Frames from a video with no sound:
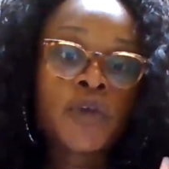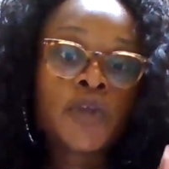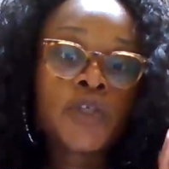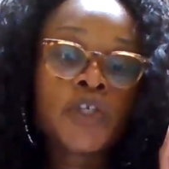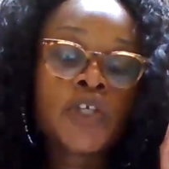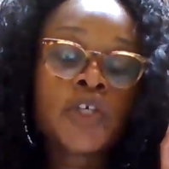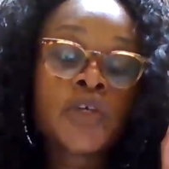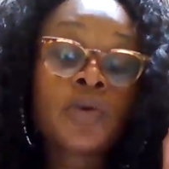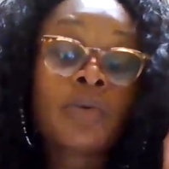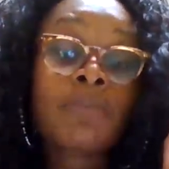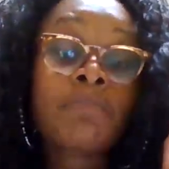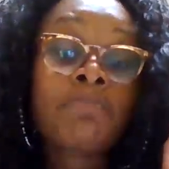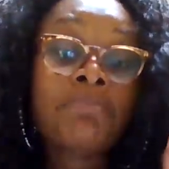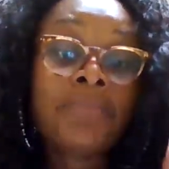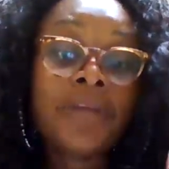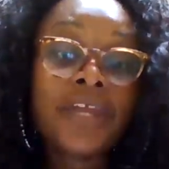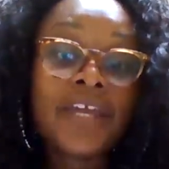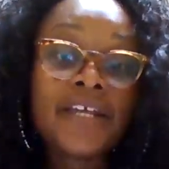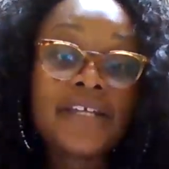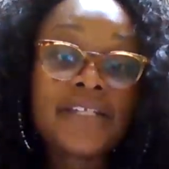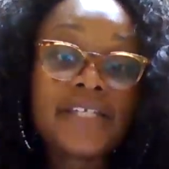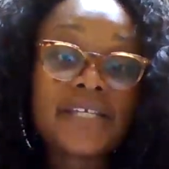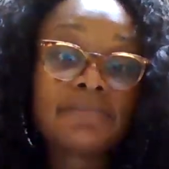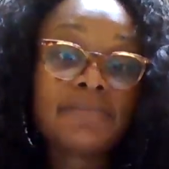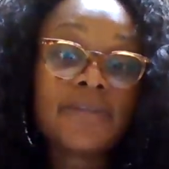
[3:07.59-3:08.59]
to
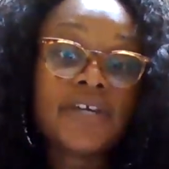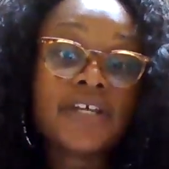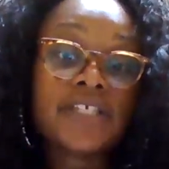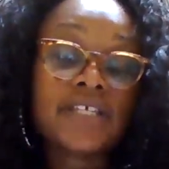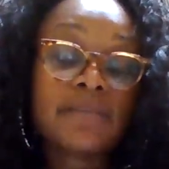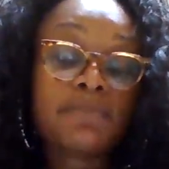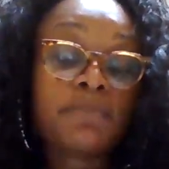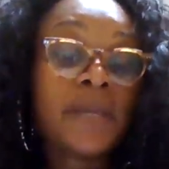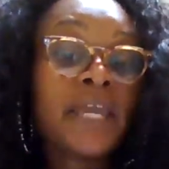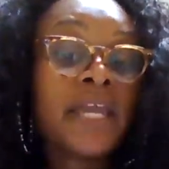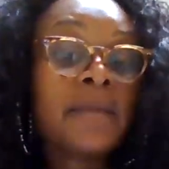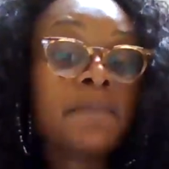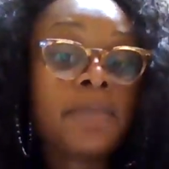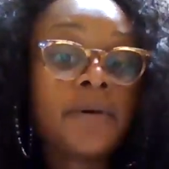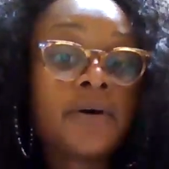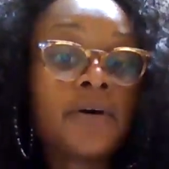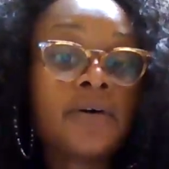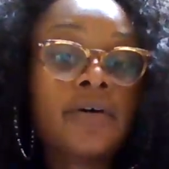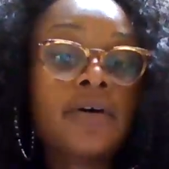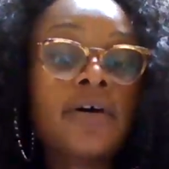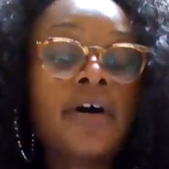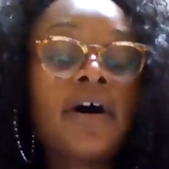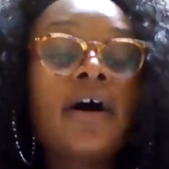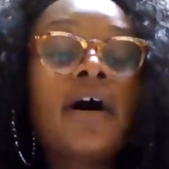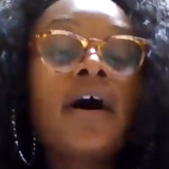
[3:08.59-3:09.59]
millions and millions of
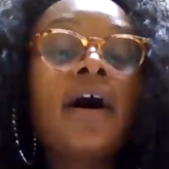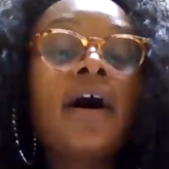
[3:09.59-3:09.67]
people